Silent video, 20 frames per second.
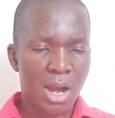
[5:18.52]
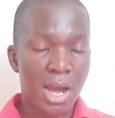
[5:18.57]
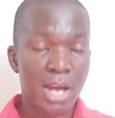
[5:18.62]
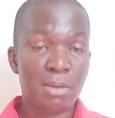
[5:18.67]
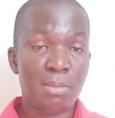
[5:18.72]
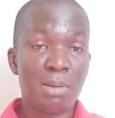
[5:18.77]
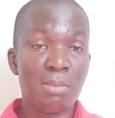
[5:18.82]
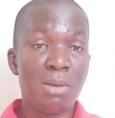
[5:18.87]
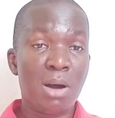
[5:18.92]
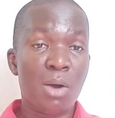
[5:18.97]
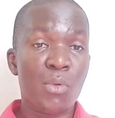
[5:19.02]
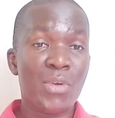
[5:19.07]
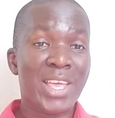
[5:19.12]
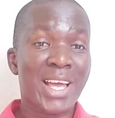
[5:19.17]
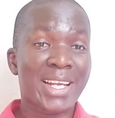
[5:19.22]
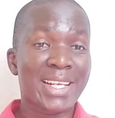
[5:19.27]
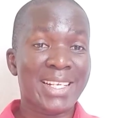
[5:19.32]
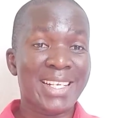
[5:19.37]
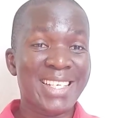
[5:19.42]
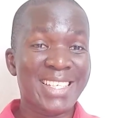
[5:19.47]
Remember, we
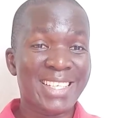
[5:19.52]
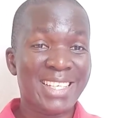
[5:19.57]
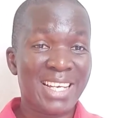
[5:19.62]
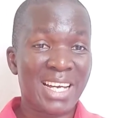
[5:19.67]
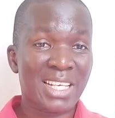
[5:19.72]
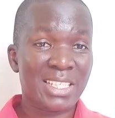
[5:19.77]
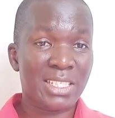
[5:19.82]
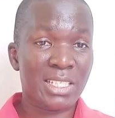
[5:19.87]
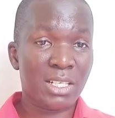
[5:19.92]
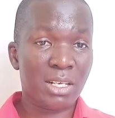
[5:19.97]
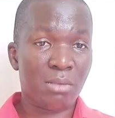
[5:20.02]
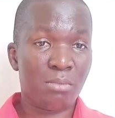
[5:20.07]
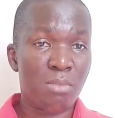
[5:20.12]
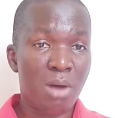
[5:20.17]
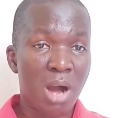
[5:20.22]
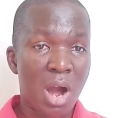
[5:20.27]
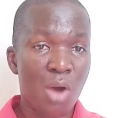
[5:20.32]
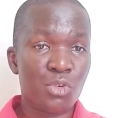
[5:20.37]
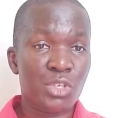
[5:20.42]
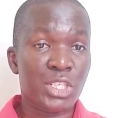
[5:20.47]
are discussing
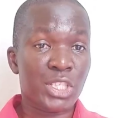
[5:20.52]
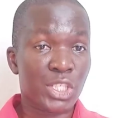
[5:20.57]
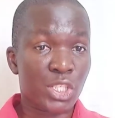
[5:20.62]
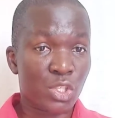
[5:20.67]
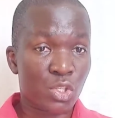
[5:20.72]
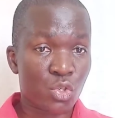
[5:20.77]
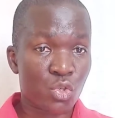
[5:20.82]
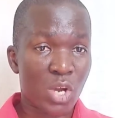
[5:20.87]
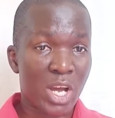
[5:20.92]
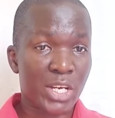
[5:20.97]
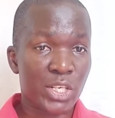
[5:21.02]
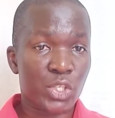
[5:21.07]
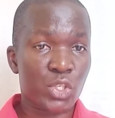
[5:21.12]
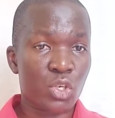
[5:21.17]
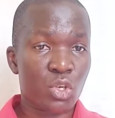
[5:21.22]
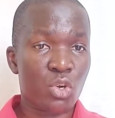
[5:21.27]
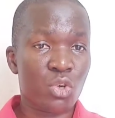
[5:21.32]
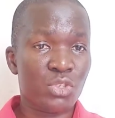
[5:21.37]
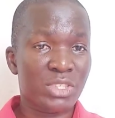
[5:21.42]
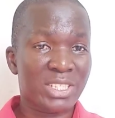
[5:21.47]
about
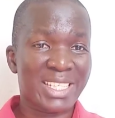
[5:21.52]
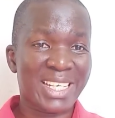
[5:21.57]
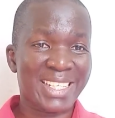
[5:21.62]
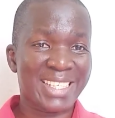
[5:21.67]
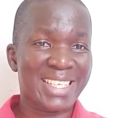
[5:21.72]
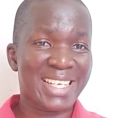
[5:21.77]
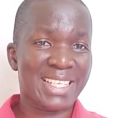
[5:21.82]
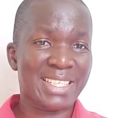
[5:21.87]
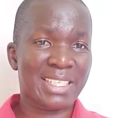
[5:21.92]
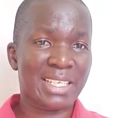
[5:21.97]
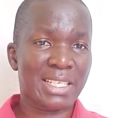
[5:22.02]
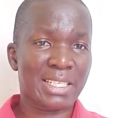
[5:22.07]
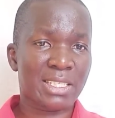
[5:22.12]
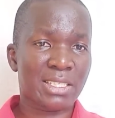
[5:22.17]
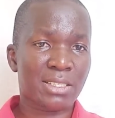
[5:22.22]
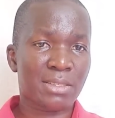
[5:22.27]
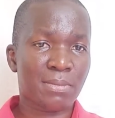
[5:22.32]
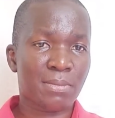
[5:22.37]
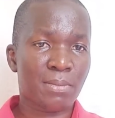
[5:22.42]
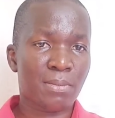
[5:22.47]
structural
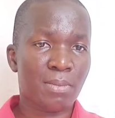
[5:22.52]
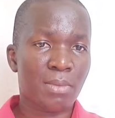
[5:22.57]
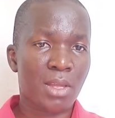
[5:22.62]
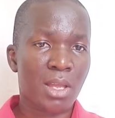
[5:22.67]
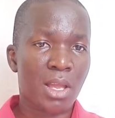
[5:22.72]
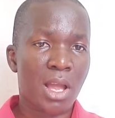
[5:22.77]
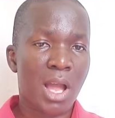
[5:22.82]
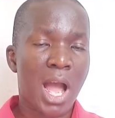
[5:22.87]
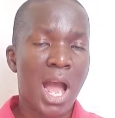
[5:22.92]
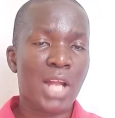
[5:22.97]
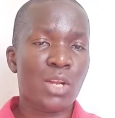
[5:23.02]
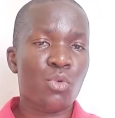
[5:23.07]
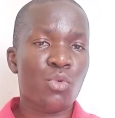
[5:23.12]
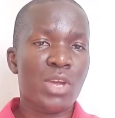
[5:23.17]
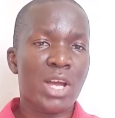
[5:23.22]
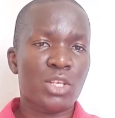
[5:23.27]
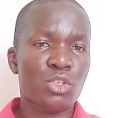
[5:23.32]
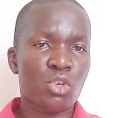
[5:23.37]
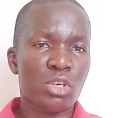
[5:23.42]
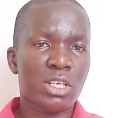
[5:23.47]
sentences, and we
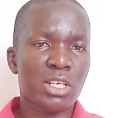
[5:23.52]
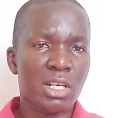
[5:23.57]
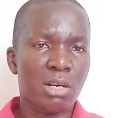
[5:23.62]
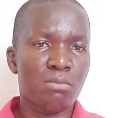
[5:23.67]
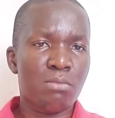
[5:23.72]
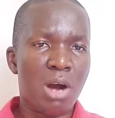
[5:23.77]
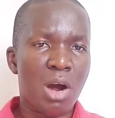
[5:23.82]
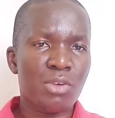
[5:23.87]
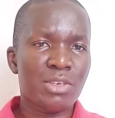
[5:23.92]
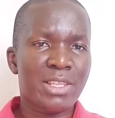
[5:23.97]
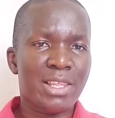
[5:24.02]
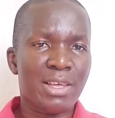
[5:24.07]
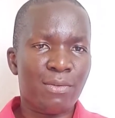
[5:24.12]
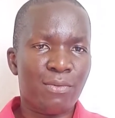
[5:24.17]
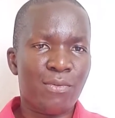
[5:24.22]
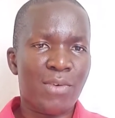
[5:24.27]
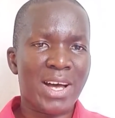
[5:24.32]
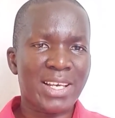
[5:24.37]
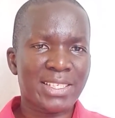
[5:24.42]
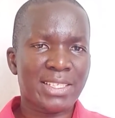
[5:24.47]
are talking about the
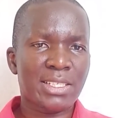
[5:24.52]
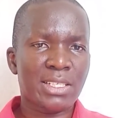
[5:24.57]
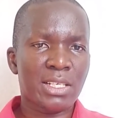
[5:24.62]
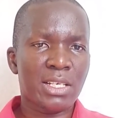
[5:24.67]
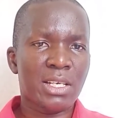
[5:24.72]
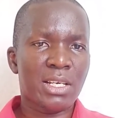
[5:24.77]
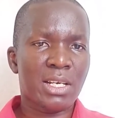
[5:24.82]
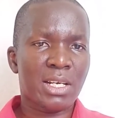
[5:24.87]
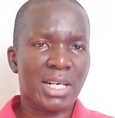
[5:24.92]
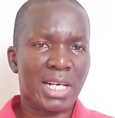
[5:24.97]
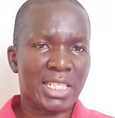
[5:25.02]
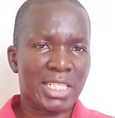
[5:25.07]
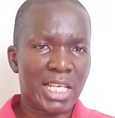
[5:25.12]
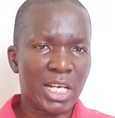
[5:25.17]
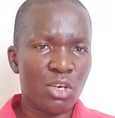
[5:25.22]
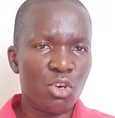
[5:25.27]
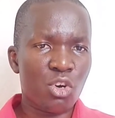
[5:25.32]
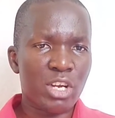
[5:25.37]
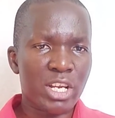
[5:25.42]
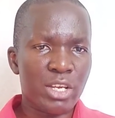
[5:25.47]
first
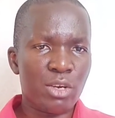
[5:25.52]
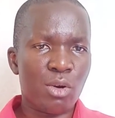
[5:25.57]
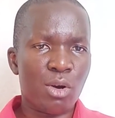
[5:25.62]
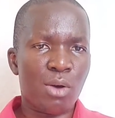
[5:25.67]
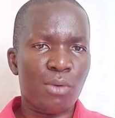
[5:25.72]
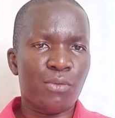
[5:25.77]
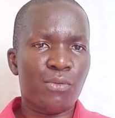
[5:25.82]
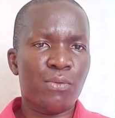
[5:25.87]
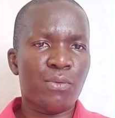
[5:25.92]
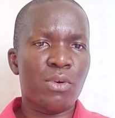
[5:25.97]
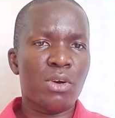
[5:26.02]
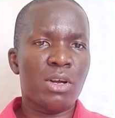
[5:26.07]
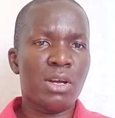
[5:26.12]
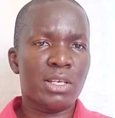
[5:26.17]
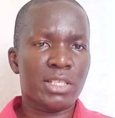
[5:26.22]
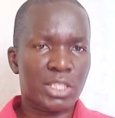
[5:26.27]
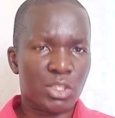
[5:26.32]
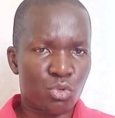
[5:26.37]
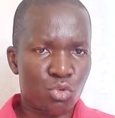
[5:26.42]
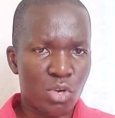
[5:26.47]
category of
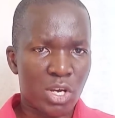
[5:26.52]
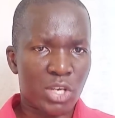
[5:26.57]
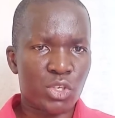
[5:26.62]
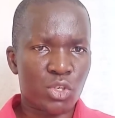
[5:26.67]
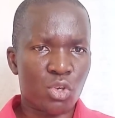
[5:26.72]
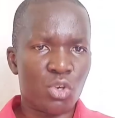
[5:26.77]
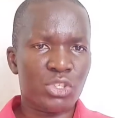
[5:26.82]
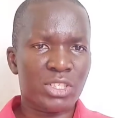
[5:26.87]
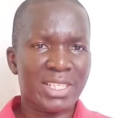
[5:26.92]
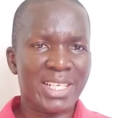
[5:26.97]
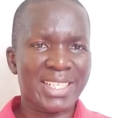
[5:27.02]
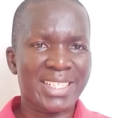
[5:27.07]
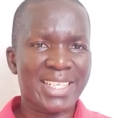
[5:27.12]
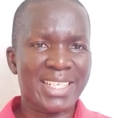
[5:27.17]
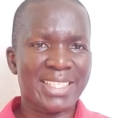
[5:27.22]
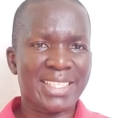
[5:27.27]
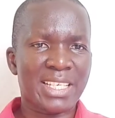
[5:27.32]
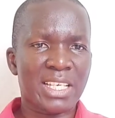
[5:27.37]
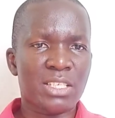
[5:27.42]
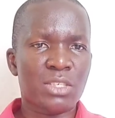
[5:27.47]
structural
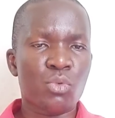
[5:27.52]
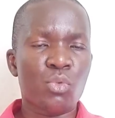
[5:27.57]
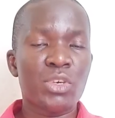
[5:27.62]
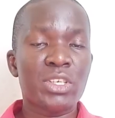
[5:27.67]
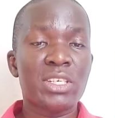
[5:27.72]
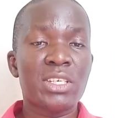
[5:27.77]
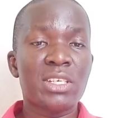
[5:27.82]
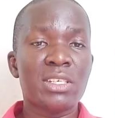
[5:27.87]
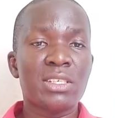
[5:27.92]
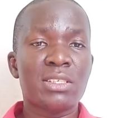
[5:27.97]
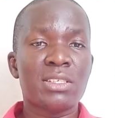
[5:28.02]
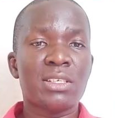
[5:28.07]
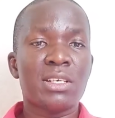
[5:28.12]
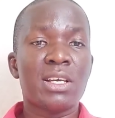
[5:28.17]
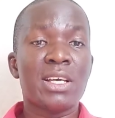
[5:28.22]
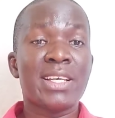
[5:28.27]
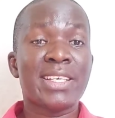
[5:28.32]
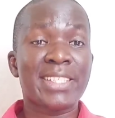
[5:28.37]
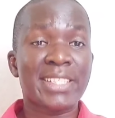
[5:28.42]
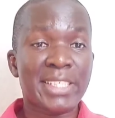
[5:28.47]
sentences, which is
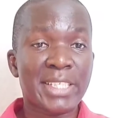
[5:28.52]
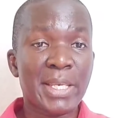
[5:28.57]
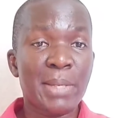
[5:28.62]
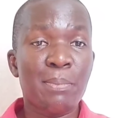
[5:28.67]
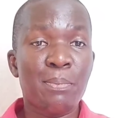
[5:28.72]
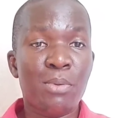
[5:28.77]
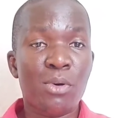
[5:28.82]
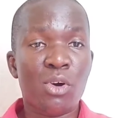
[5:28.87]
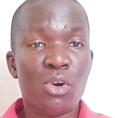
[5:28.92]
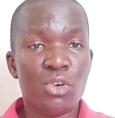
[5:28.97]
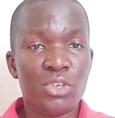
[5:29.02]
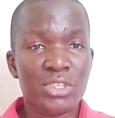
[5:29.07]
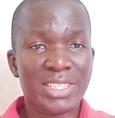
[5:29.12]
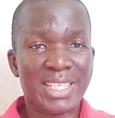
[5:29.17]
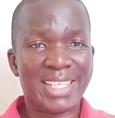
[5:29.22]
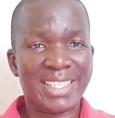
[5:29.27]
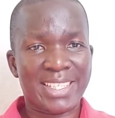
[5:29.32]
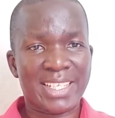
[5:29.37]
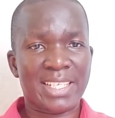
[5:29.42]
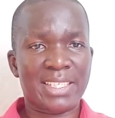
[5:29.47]
simple
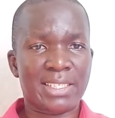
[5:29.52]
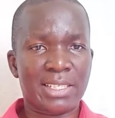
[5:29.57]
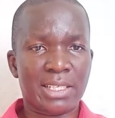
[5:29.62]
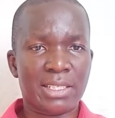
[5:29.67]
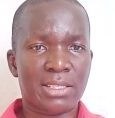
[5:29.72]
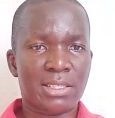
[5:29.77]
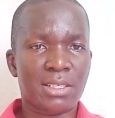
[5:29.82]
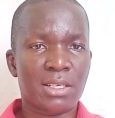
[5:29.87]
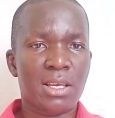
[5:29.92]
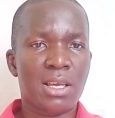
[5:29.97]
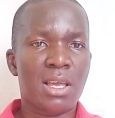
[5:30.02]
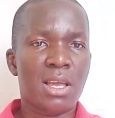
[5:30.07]
sentences.